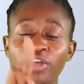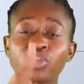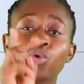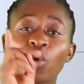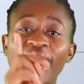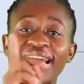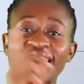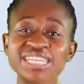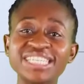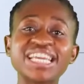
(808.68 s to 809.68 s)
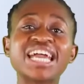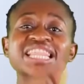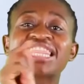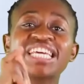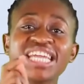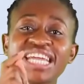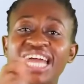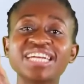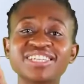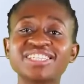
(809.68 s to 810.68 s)
you are getting
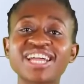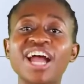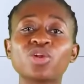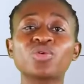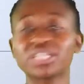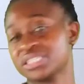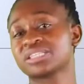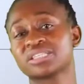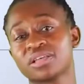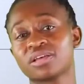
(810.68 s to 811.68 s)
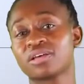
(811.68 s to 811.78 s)
300 calories